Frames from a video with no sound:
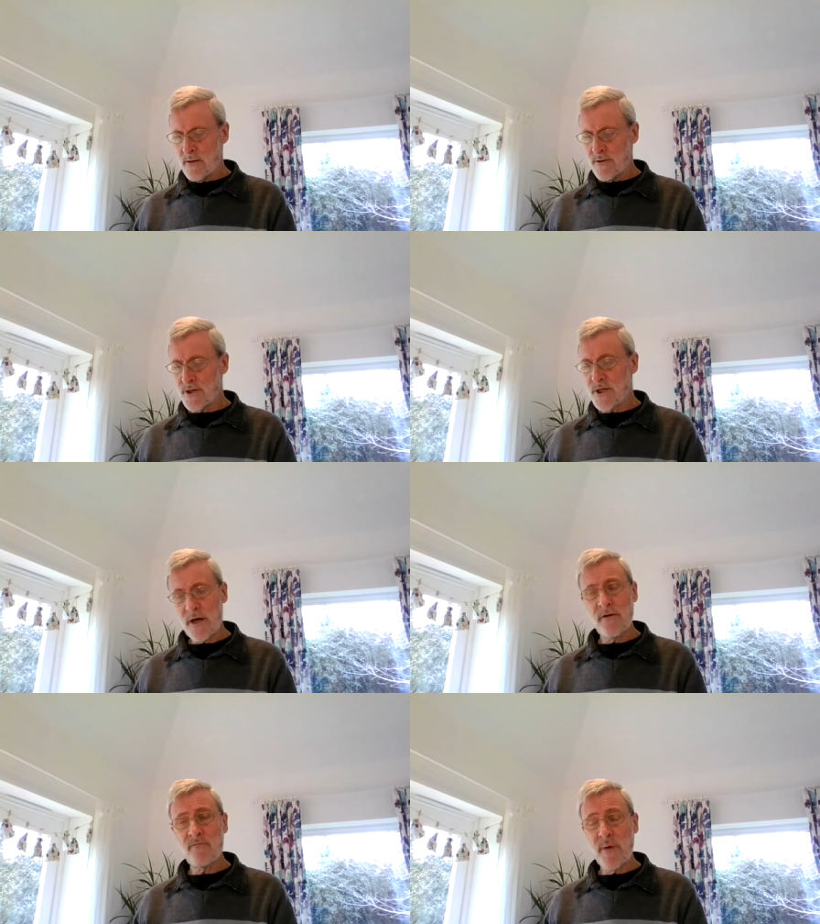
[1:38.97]
The
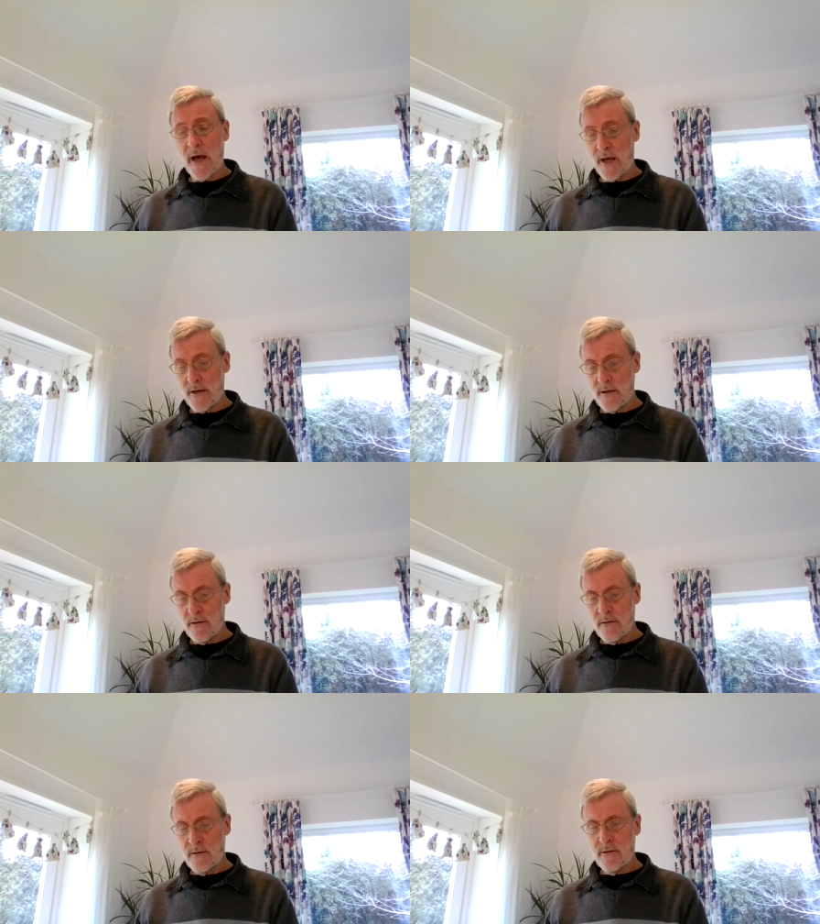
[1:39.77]
Son of Man
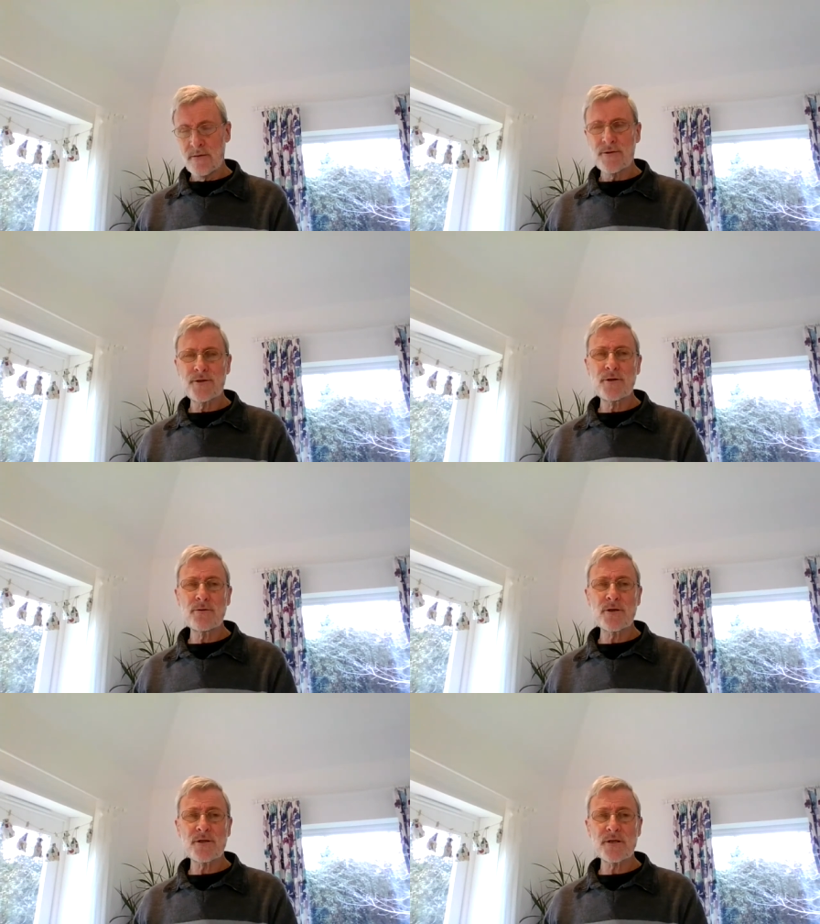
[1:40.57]
that you
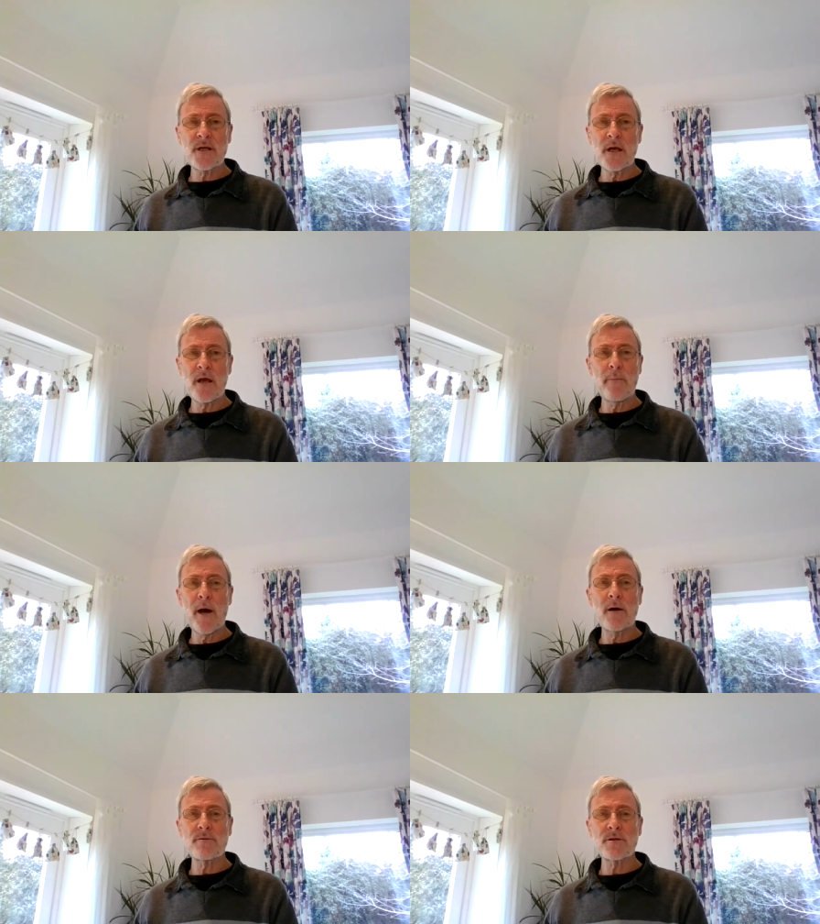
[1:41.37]
should seek him
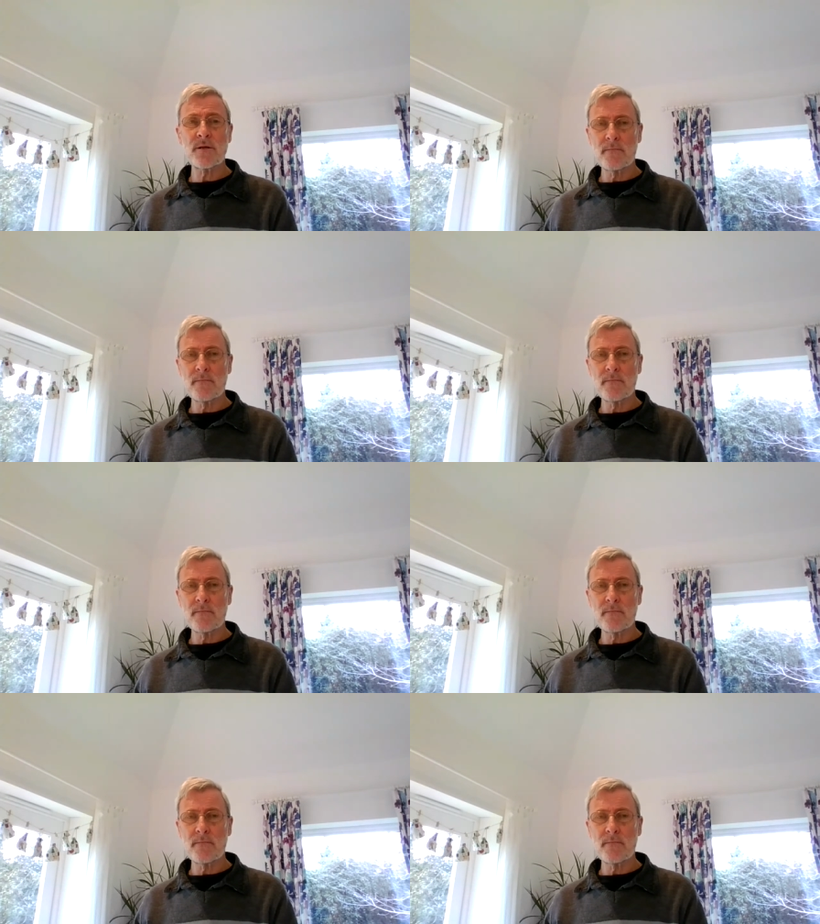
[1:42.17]
out?